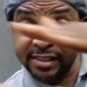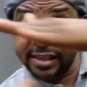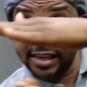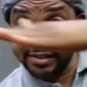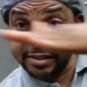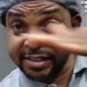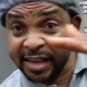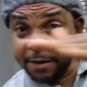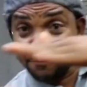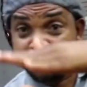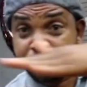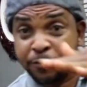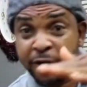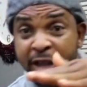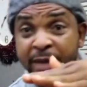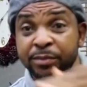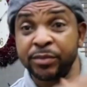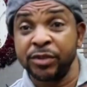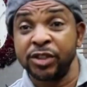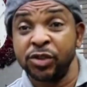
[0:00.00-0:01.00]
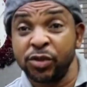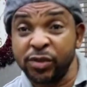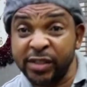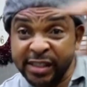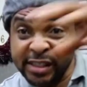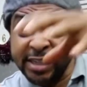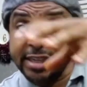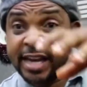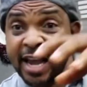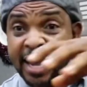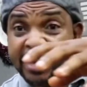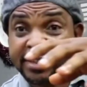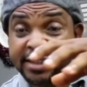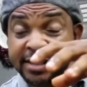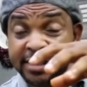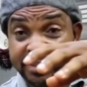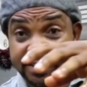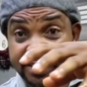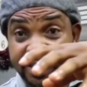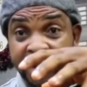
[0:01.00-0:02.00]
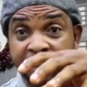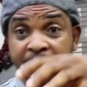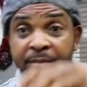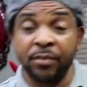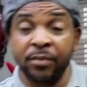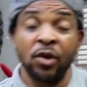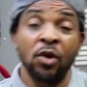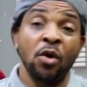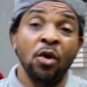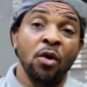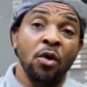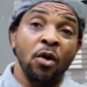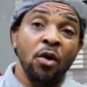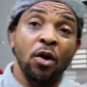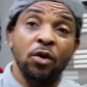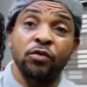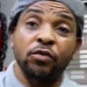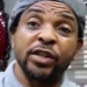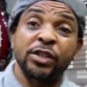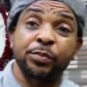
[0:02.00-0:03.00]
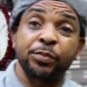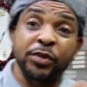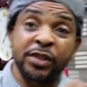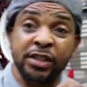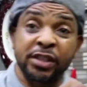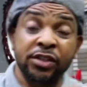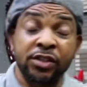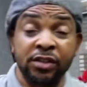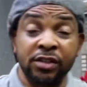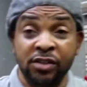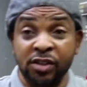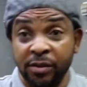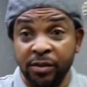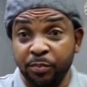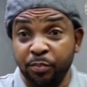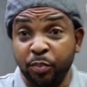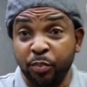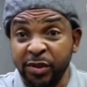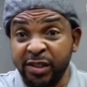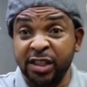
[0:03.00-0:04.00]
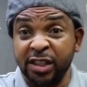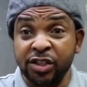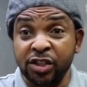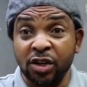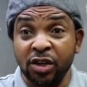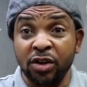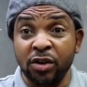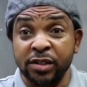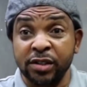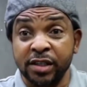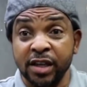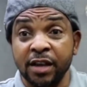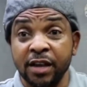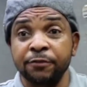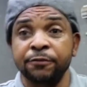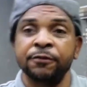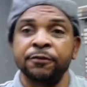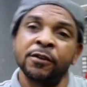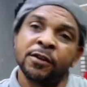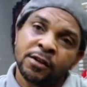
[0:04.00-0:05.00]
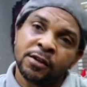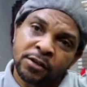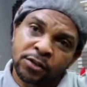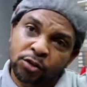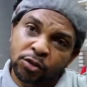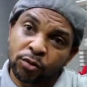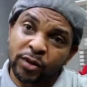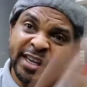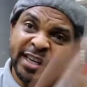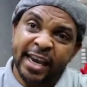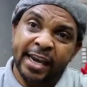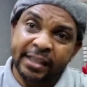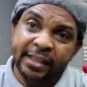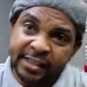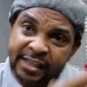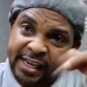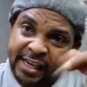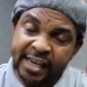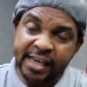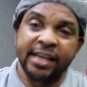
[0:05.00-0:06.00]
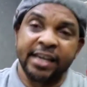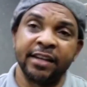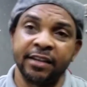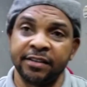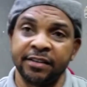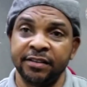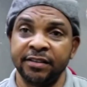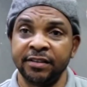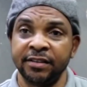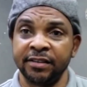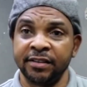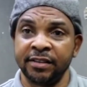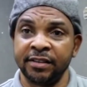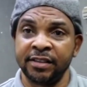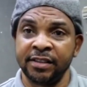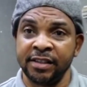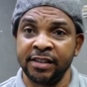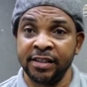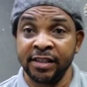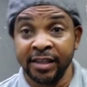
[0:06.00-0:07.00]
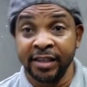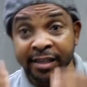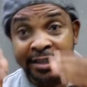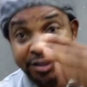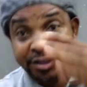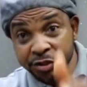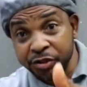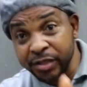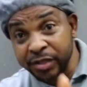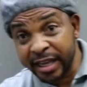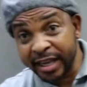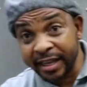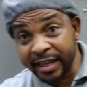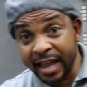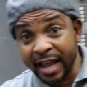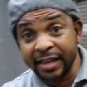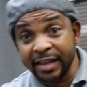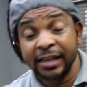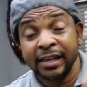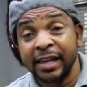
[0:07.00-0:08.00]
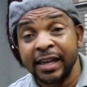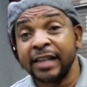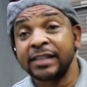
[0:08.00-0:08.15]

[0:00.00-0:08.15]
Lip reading: time frame you see that system, always position yourself to get in. Do you get that? That's